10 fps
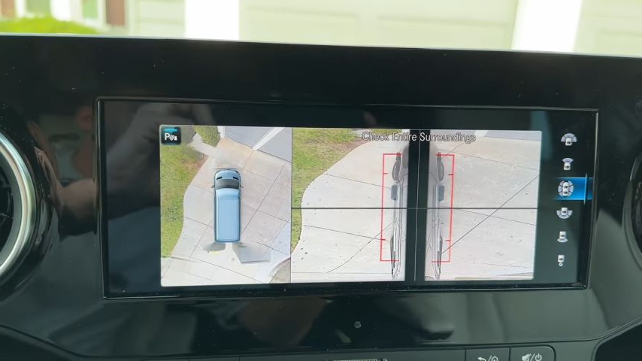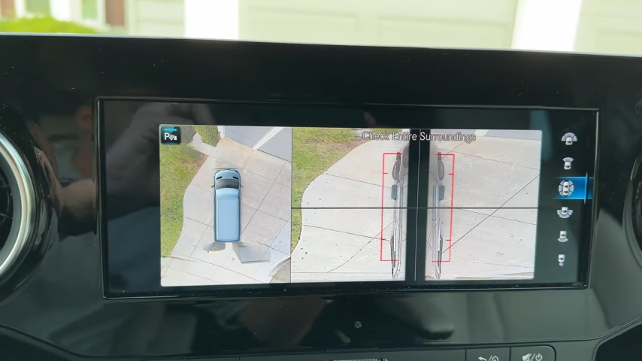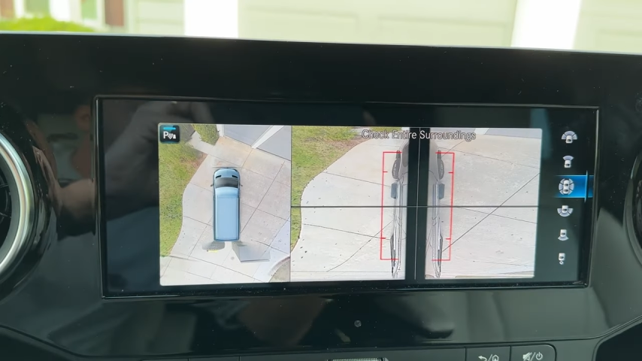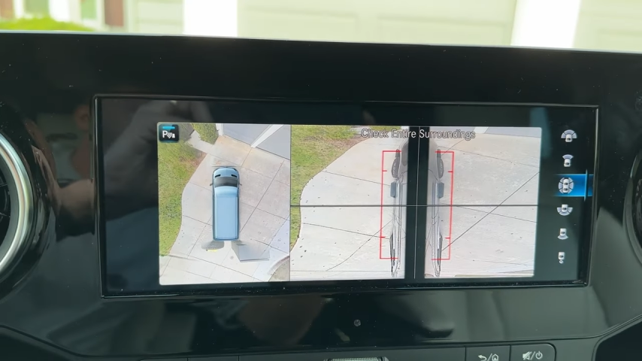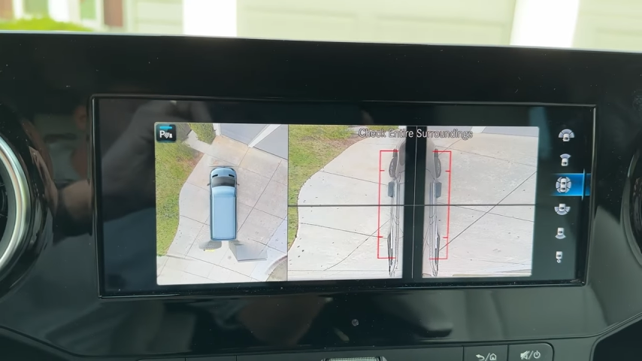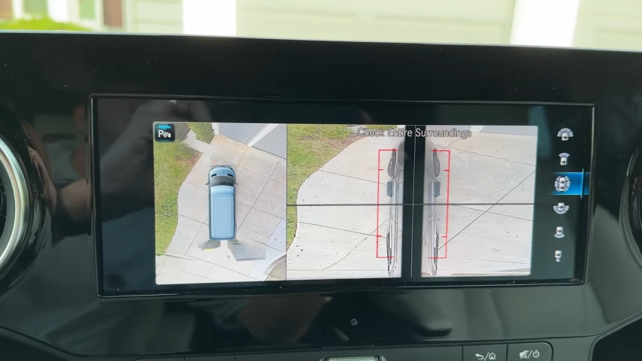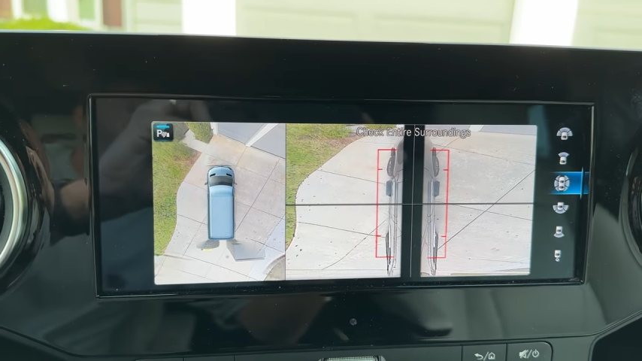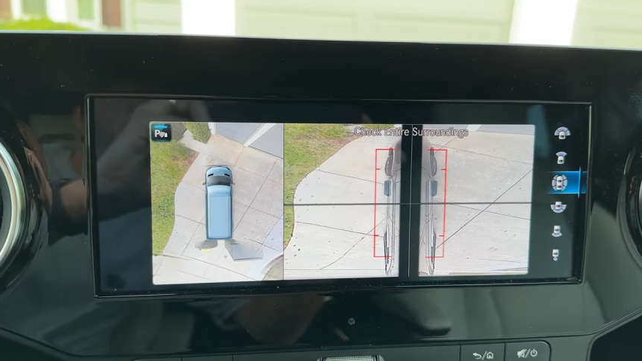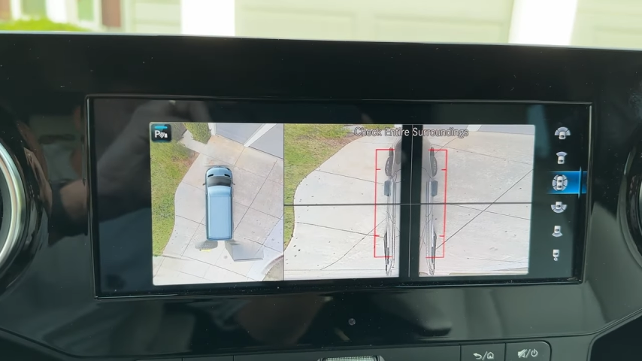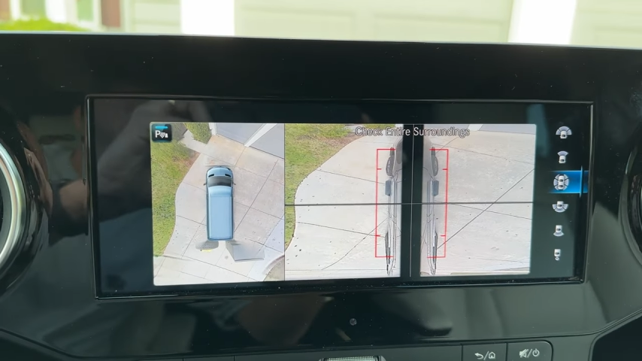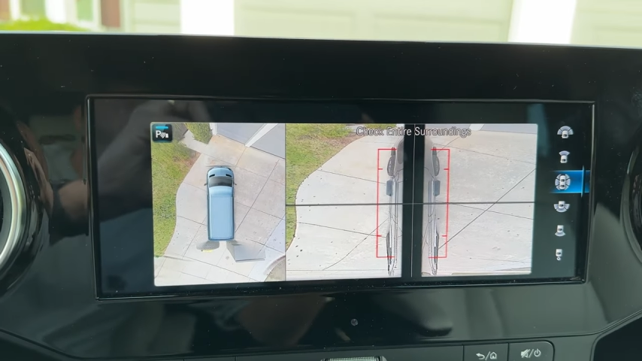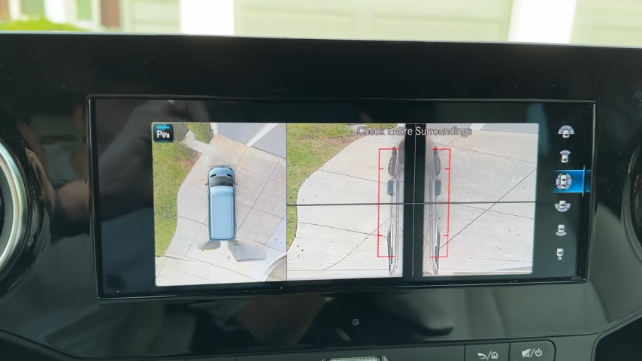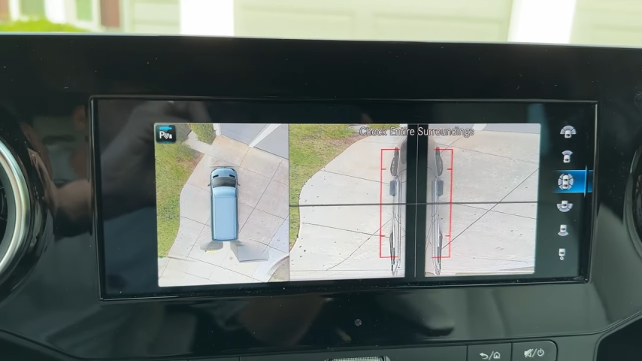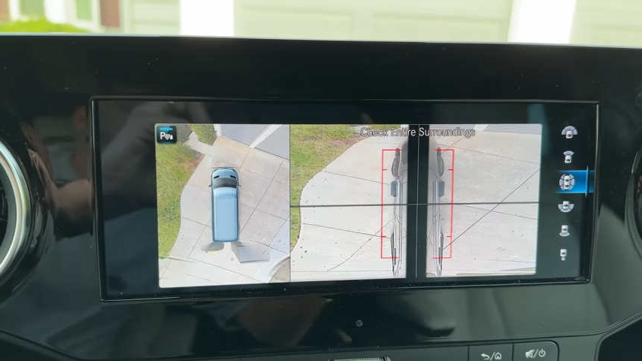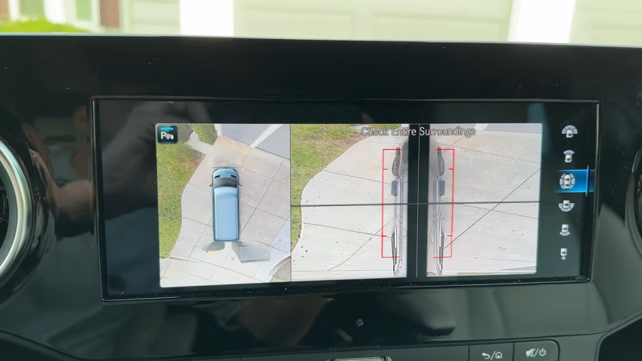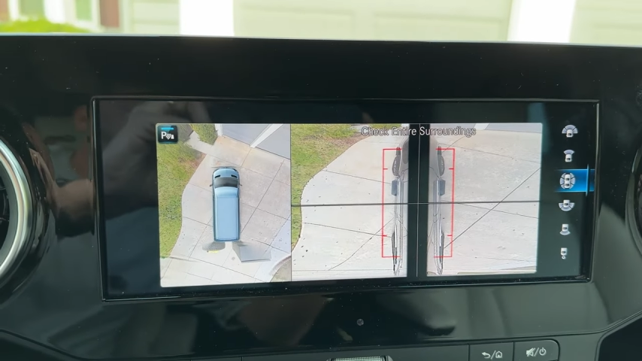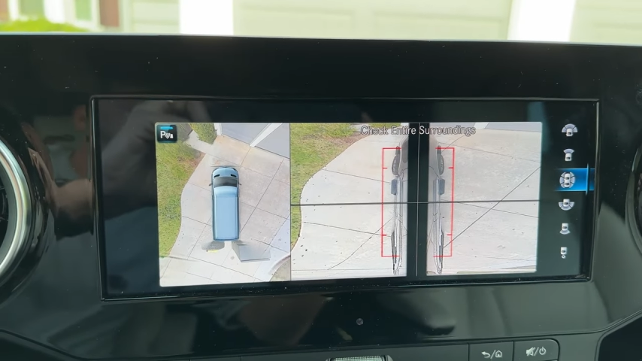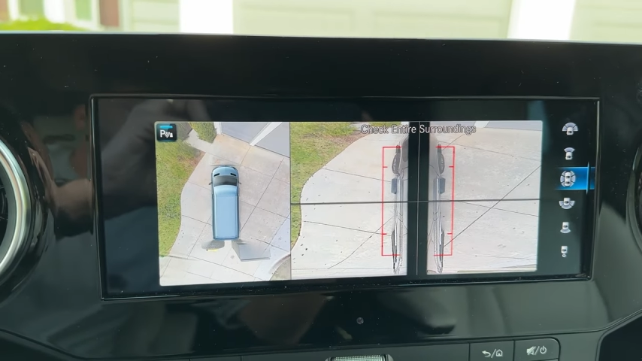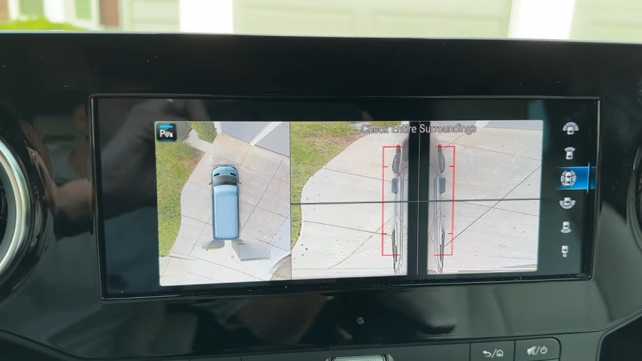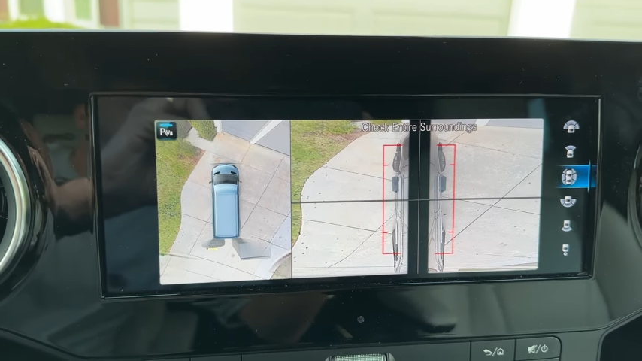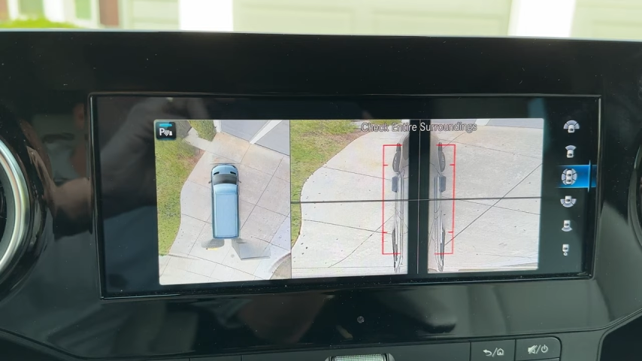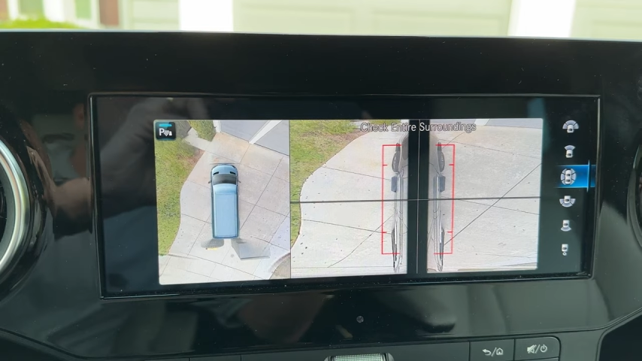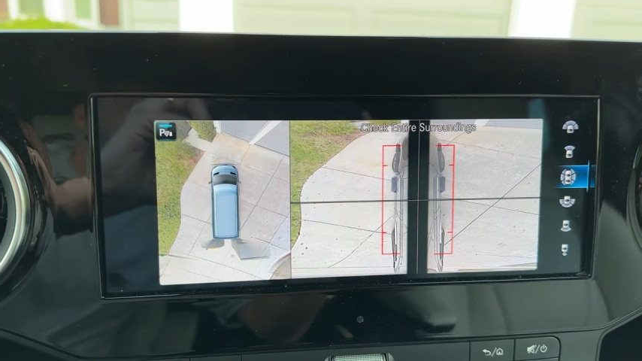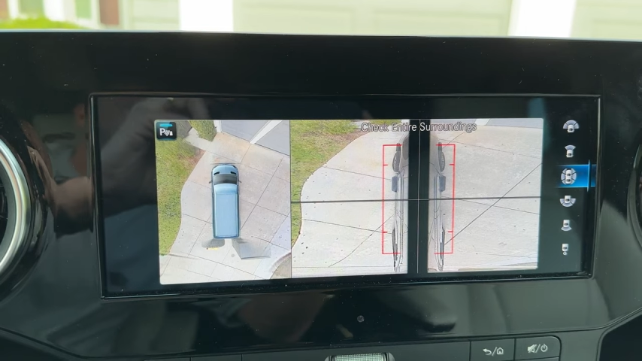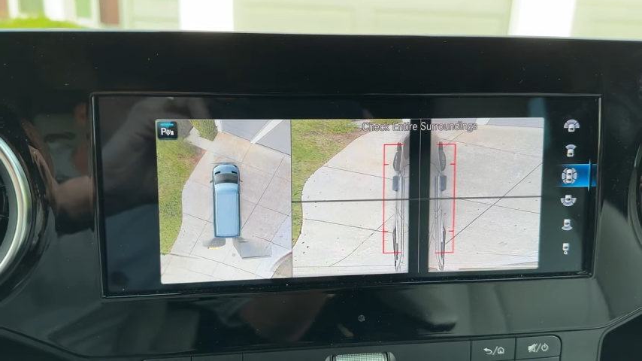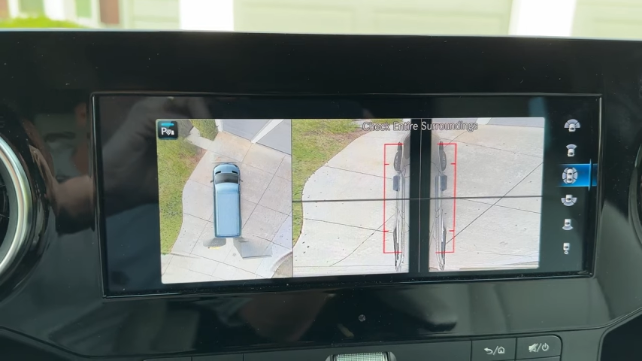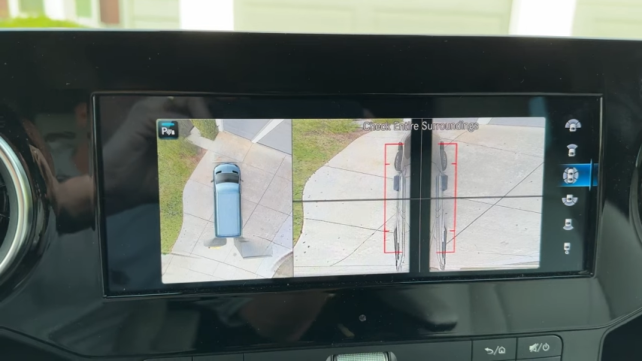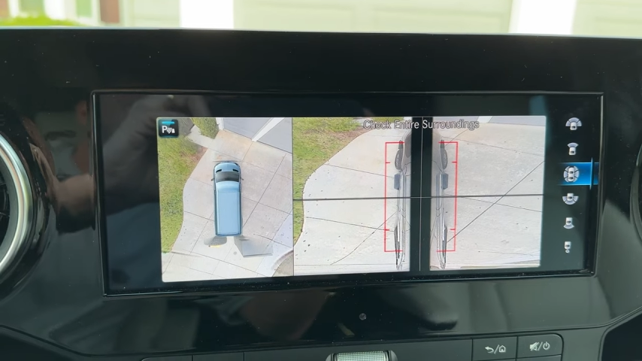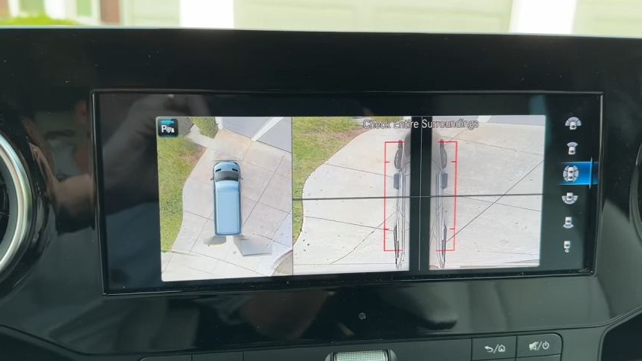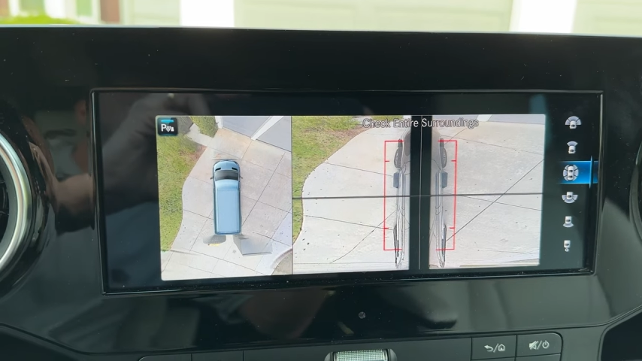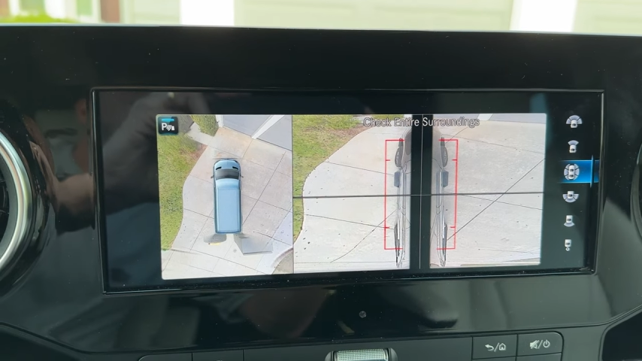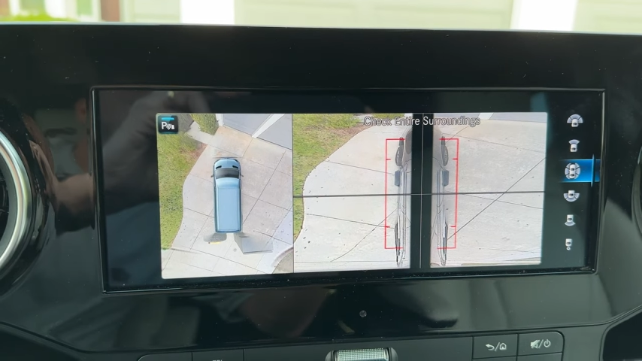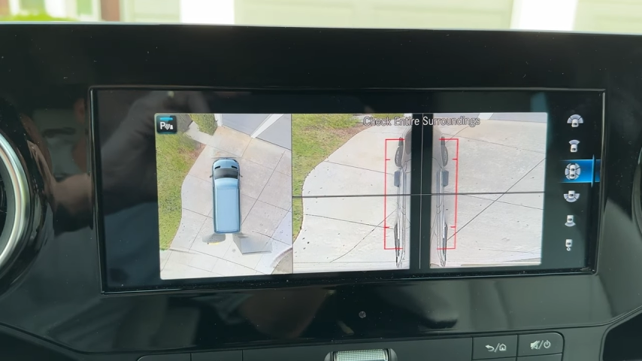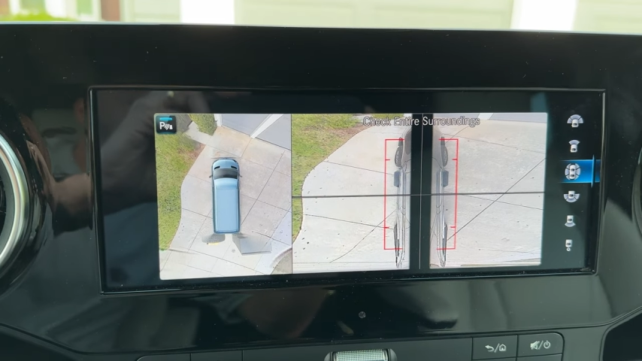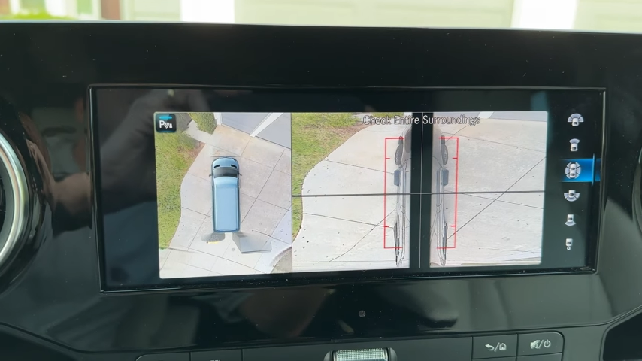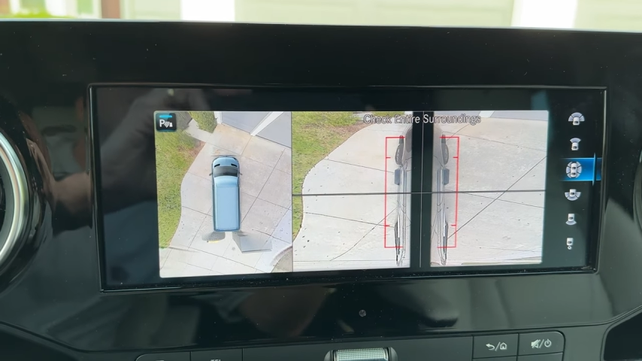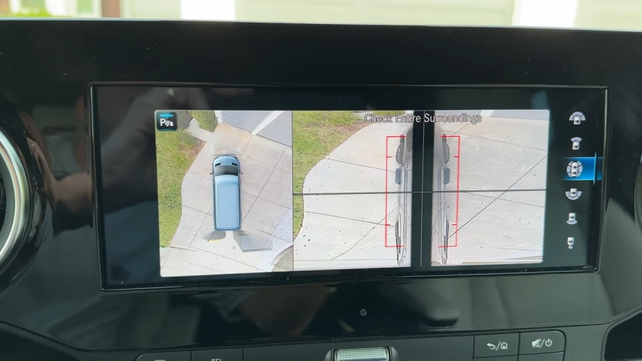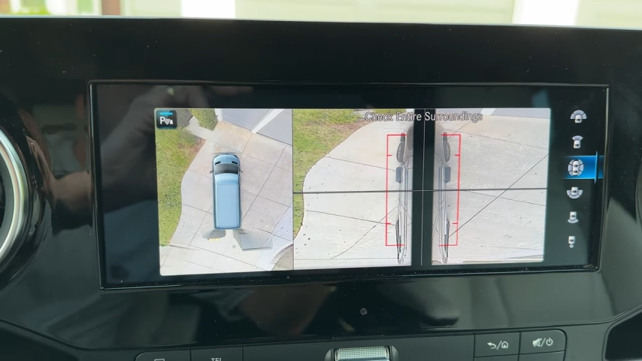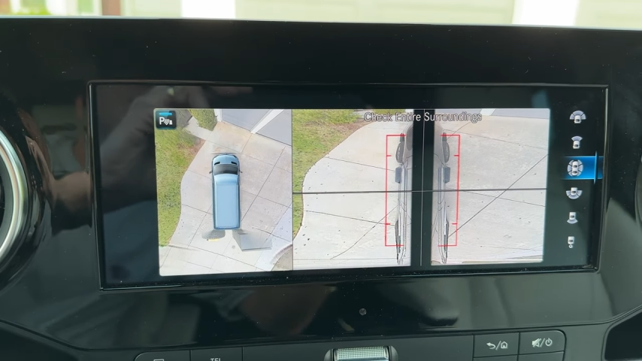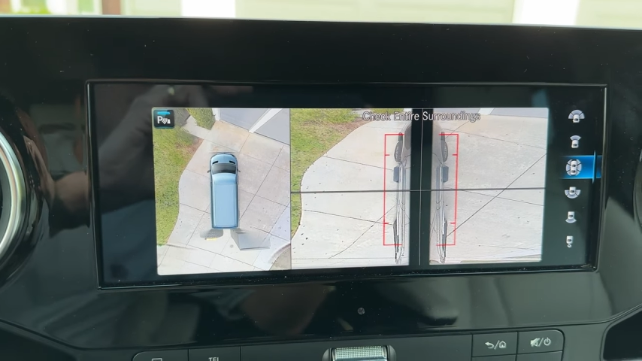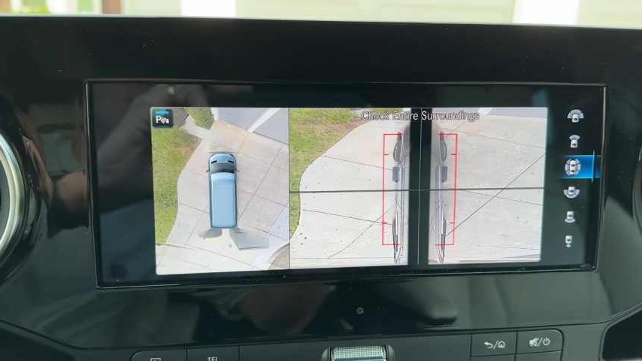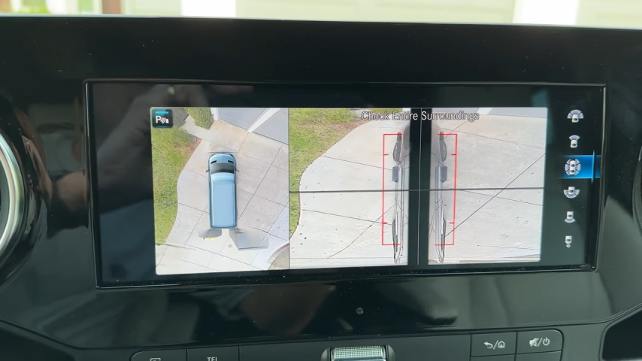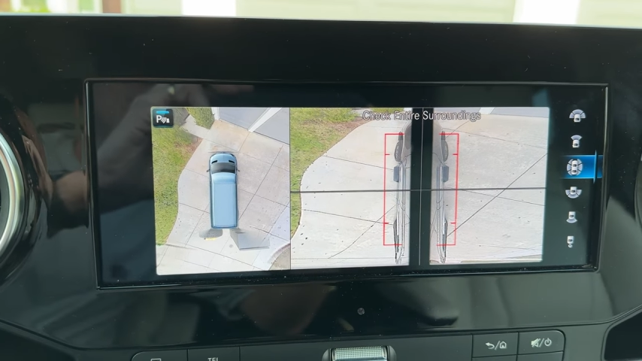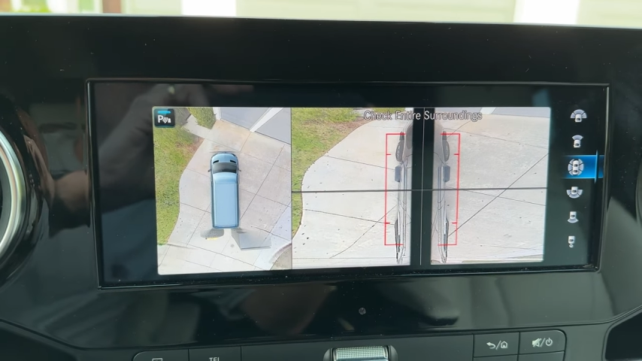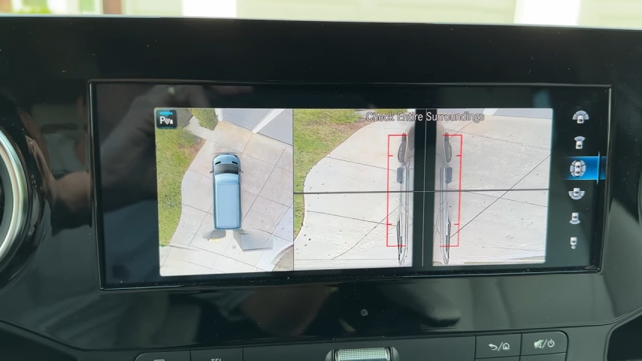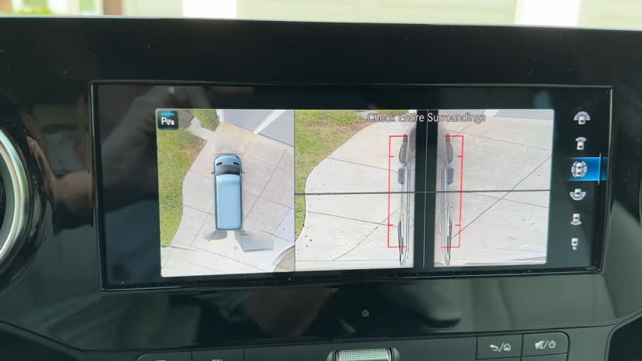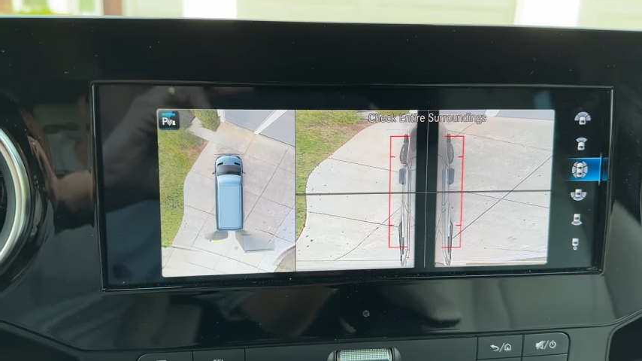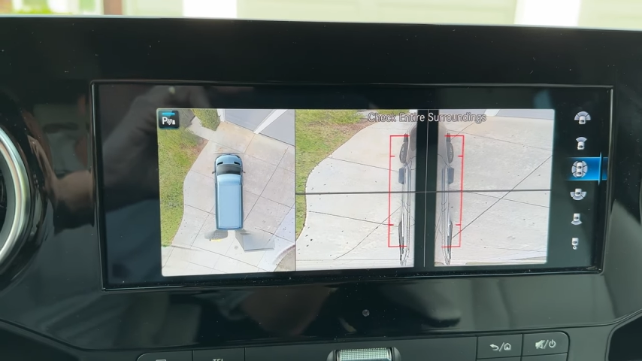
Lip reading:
(no speaker visible)